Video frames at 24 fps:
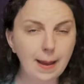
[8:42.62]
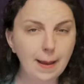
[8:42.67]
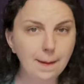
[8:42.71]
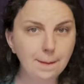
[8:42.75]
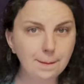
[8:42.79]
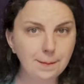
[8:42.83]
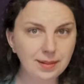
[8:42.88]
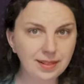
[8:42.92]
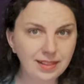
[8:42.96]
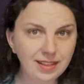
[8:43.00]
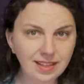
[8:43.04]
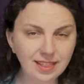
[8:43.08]

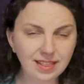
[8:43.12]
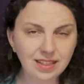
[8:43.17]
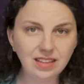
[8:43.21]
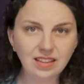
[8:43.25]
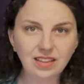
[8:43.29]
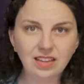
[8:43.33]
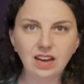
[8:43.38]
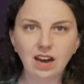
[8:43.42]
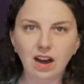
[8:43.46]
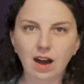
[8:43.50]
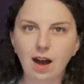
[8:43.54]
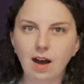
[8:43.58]

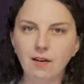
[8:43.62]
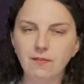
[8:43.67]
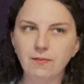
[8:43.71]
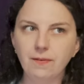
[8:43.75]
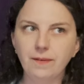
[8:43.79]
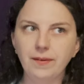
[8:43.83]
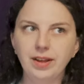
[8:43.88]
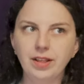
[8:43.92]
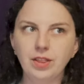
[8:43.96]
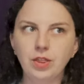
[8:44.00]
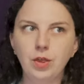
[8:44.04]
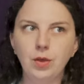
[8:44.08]
implicitly
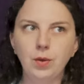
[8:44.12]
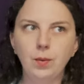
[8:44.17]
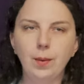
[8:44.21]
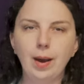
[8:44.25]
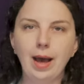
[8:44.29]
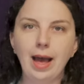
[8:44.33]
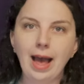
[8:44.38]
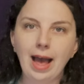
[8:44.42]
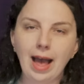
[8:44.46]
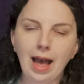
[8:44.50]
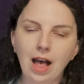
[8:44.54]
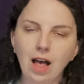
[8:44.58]
offering to
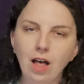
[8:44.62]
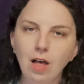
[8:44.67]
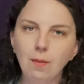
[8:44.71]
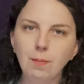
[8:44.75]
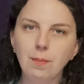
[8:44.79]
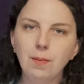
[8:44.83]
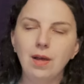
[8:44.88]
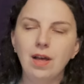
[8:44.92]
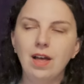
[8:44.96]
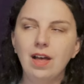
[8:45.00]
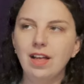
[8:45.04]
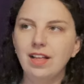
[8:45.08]

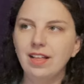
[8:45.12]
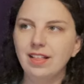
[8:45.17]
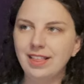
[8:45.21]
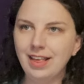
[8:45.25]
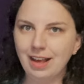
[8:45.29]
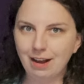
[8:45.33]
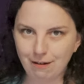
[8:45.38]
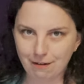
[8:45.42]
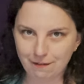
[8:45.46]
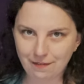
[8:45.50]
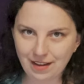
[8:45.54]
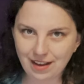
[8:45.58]
help
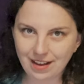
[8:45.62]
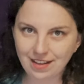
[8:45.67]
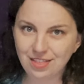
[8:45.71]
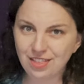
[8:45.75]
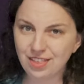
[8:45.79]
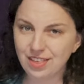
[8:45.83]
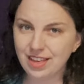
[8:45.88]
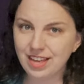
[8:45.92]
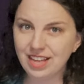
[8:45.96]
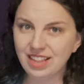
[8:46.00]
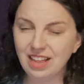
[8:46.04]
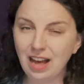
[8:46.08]

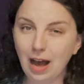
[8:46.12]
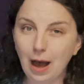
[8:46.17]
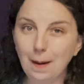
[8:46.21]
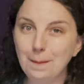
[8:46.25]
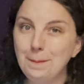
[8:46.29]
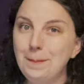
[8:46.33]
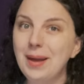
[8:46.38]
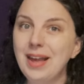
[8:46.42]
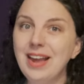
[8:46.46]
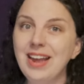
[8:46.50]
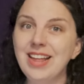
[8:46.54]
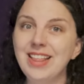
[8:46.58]
Taravangian
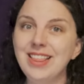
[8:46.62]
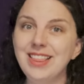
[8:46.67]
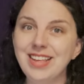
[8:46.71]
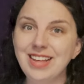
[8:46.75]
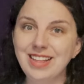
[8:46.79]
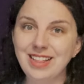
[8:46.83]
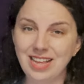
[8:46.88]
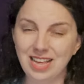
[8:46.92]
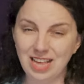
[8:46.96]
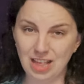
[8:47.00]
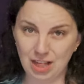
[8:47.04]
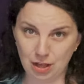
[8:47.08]

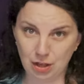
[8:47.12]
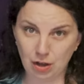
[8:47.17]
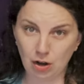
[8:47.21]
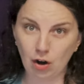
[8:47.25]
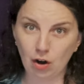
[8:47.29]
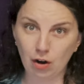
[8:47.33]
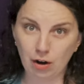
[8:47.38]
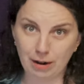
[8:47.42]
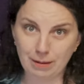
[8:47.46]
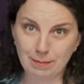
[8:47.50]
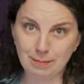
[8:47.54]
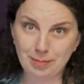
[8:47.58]
abandon his
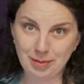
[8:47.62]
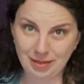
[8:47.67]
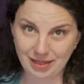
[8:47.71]
current